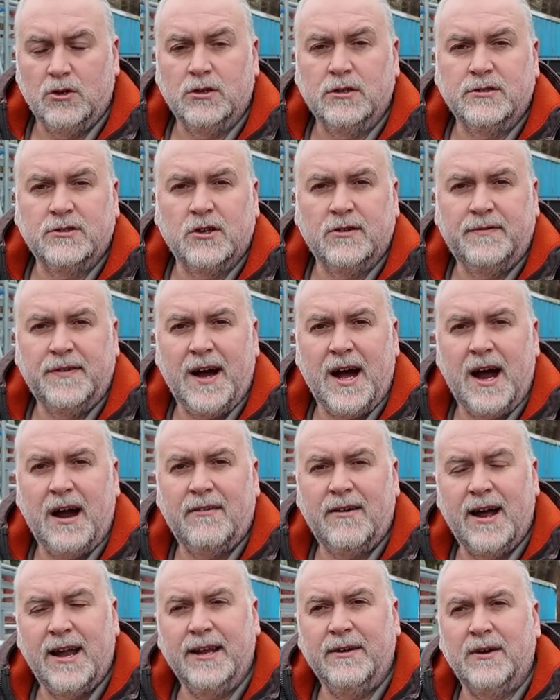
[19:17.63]
so
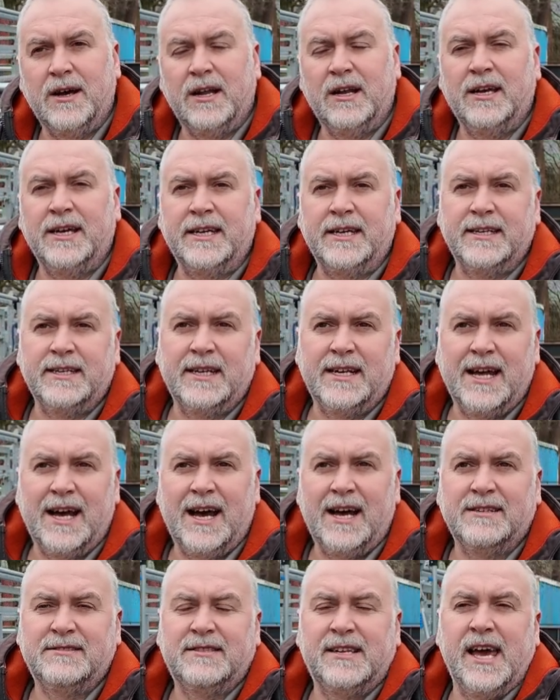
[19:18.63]
far anyway, like in the
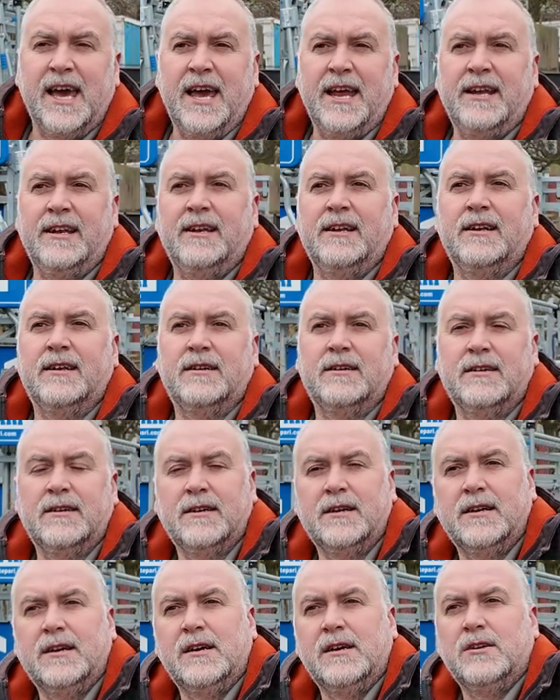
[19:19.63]
last 10-12
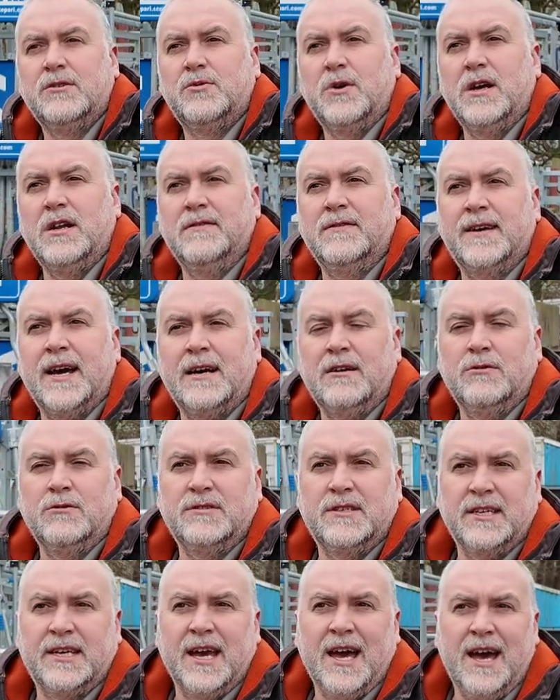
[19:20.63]

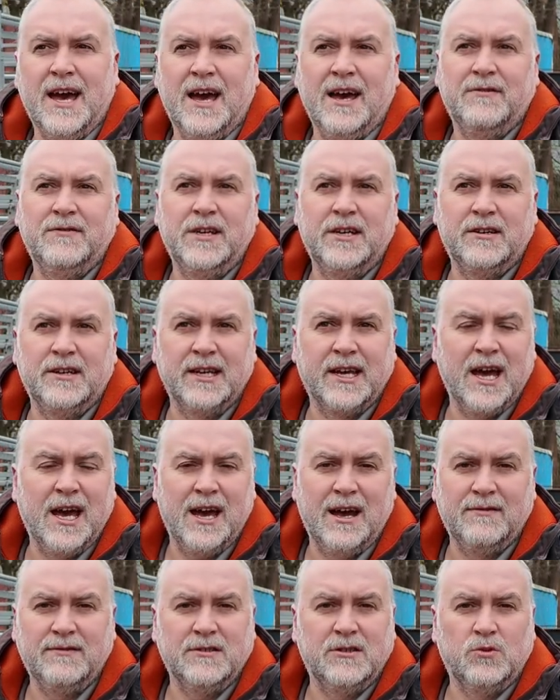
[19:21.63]
cows the
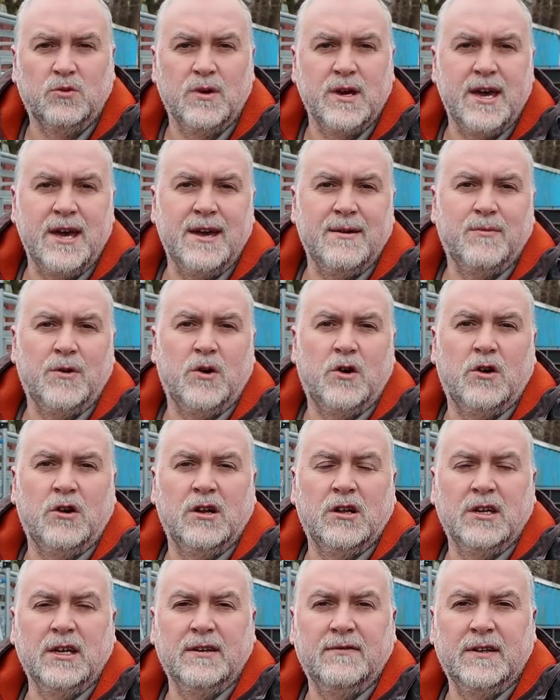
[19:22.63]
calves are way more
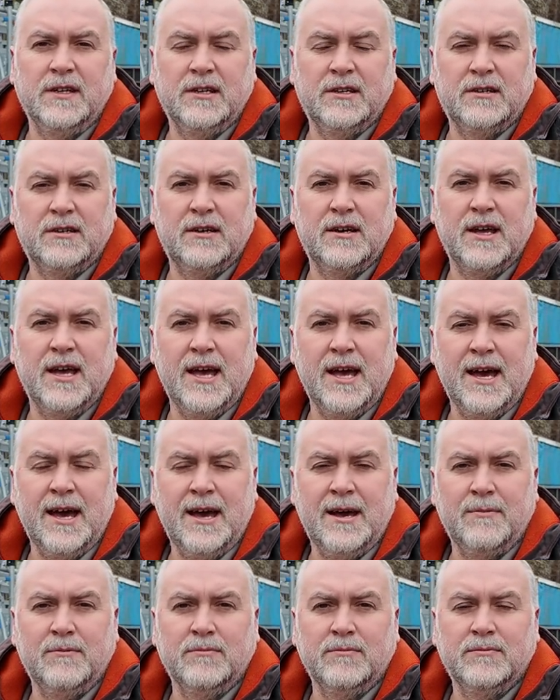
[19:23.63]
livelier,
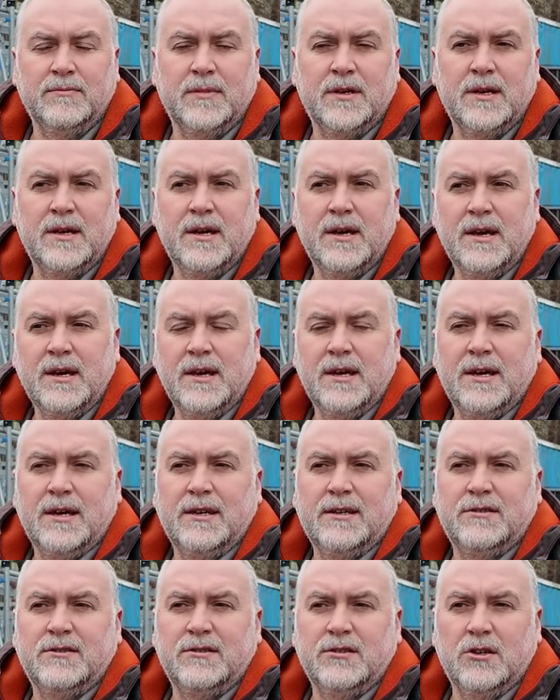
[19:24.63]

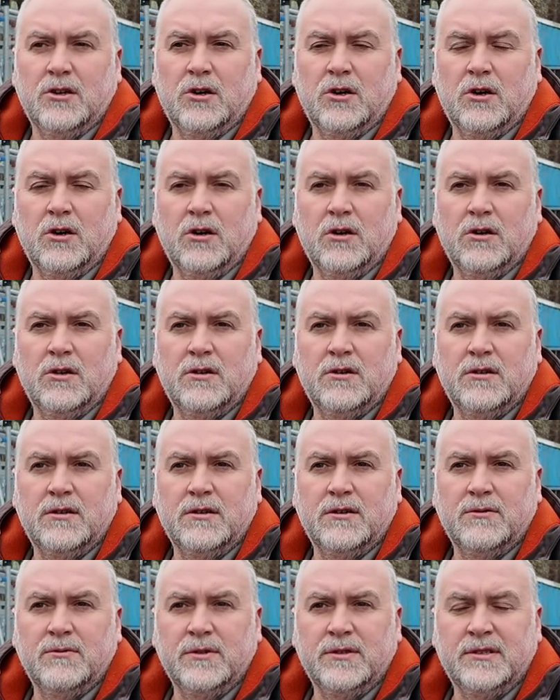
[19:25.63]
so
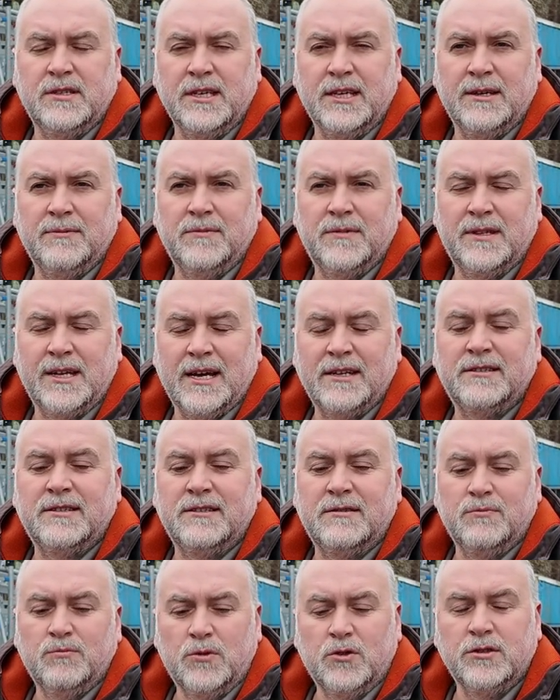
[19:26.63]
we see
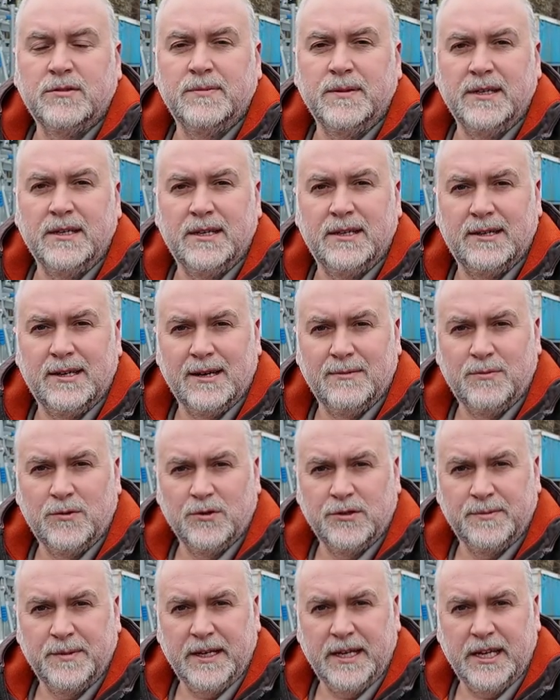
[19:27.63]
that must be
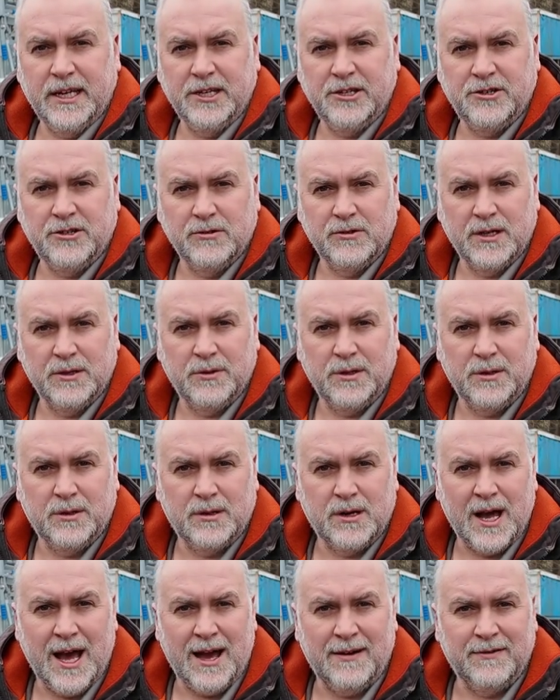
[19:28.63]
the issue that we
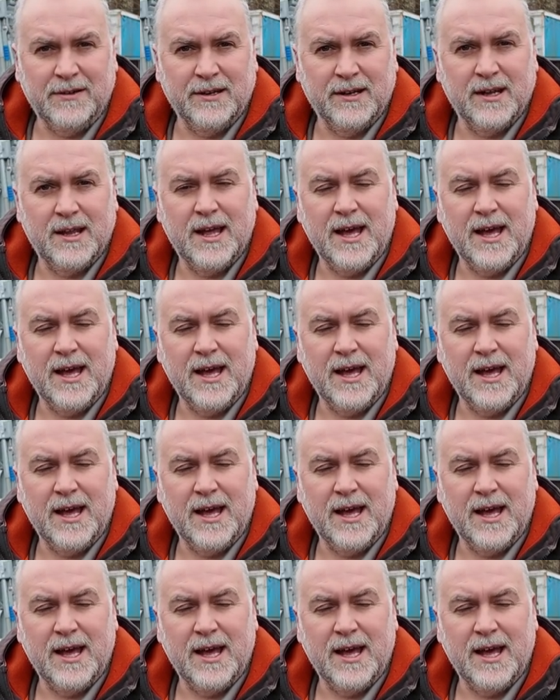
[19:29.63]
were having.